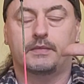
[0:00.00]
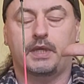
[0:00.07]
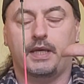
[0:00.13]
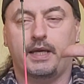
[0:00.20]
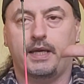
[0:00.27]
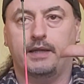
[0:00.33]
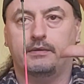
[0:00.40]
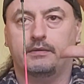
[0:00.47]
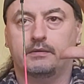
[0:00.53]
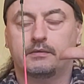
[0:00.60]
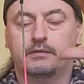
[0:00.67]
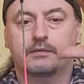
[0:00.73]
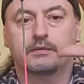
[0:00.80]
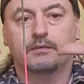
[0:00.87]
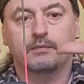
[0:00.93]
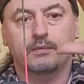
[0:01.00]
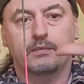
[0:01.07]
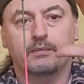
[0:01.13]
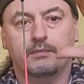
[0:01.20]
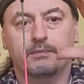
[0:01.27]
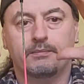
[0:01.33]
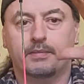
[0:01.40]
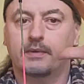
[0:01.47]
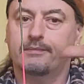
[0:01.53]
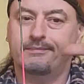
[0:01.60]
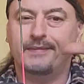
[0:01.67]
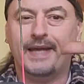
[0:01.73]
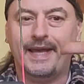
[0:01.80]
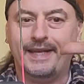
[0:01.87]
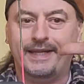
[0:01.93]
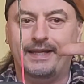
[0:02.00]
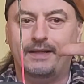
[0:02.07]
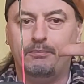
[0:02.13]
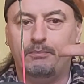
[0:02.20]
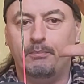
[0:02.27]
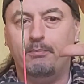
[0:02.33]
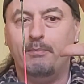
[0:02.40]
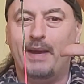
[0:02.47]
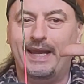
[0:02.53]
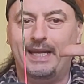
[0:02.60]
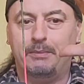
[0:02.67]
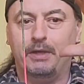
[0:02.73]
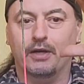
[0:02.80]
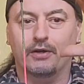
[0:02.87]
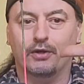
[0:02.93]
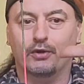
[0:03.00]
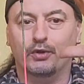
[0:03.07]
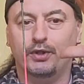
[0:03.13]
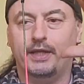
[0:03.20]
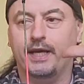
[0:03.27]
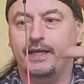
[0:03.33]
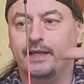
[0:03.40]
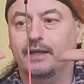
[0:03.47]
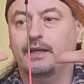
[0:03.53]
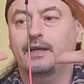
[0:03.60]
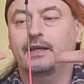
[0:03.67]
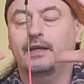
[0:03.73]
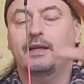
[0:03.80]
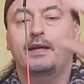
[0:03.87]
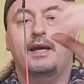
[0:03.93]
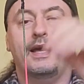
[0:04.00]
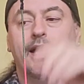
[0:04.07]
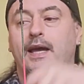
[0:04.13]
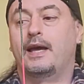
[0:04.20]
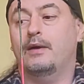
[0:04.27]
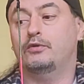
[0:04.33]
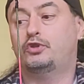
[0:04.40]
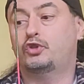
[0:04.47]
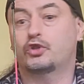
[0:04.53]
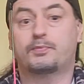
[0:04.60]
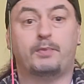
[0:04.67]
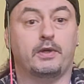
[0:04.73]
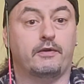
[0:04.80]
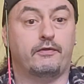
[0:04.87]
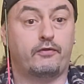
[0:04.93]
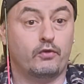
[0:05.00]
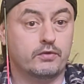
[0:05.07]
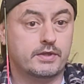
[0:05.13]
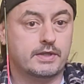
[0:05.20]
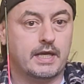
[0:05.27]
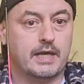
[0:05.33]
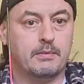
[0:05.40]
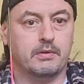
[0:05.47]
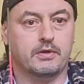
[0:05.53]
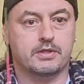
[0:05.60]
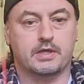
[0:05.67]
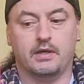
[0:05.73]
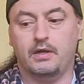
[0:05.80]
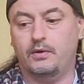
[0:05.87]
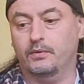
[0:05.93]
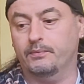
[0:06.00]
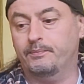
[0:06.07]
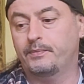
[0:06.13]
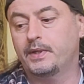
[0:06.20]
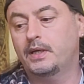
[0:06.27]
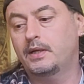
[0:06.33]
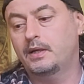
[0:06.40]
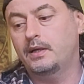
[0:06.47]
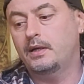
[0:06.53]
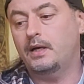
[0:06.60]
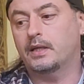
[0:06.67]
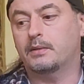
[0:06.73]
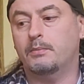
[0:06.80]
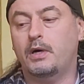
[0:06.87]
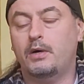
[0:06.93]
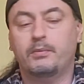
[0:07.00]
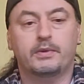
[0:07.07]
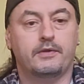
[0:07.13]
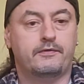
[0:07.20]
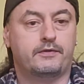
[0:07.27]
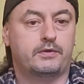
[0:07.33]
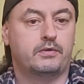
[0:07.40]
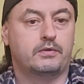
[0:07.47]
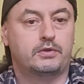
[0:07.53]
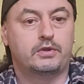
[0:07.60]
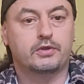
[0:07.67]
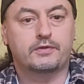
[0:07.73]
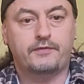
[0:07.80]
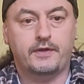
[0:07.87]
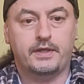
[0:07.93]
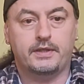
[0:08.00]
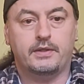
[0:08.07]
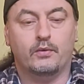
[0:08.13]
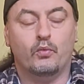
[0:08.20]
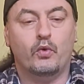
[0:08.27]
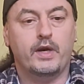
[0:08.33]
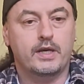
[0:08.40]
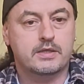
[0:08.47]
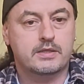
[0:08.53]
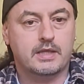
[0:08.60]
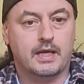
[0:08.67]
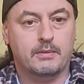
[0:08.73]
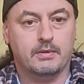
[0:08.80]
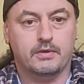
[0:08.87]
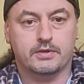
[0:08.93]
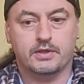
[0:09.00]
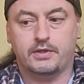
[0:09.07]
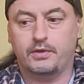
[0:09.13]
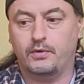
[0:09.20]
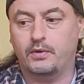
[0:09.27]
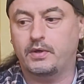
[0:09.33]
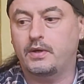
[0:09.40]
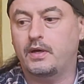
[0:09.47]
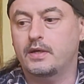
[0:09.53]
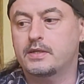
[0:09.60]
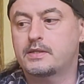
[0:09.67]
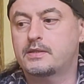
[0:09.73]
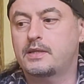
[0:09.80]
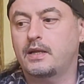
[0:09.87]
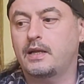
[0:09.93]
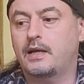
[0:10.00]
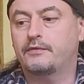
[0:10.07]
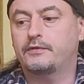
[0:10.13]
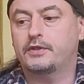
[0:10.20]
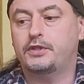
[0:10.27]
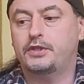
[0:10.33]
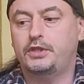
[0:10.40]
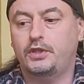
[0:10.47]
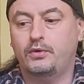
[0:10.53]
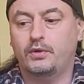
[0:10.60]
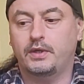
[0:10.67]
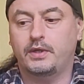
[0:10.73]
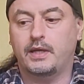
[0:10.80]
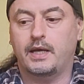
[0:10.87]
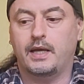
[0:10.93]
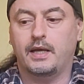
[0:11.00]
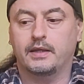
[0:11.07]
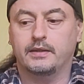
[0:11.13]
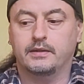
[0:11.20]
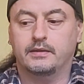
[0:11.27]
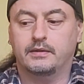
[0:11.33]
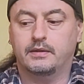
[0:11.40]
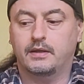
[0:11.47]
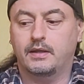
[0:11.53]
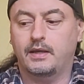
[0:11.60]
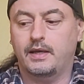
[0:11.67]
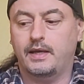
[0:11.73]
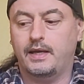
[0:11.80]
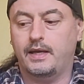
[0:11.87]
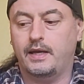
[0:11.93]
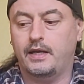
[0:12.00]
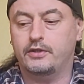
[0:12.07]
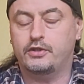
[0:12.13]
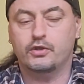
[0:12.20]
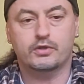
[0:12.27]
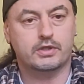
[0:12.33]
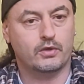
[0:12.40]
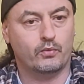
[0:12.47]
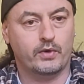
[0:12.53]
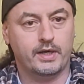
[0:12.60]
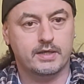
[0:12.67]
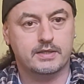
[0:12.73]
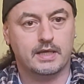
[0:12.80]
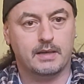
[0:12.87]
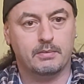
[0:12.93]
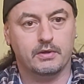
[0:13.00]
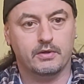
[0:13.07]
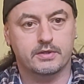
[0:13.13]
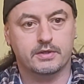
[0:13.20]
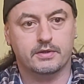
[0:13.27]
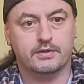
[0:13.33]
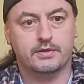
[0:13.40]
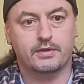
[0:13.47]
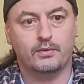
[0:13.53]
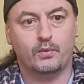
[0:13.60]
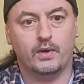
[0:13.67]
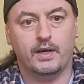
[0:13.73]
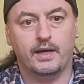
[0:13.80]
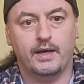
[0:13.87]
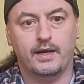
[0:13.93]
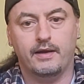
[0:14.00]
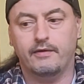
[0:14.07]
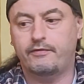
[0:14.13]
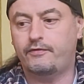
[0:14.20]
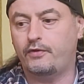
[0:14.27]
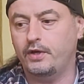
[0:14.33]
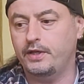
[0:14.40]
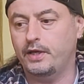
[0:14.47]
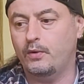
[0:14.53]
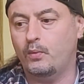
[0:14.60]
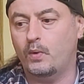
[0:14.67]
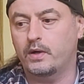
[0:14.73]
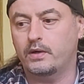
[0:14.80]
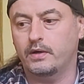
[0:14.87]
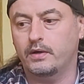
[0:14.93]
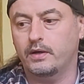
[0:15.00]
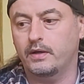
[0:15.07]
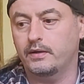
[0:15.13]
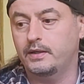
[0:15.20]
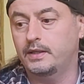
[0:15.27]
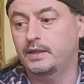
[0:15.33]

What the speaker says: 10, 8, maybe on a good day, just by the front stabilizer alone. At the moment, I've just fitted the rear stabilizer to it. I still have to shoot it and adjust the rear stabilizer to find out whether or not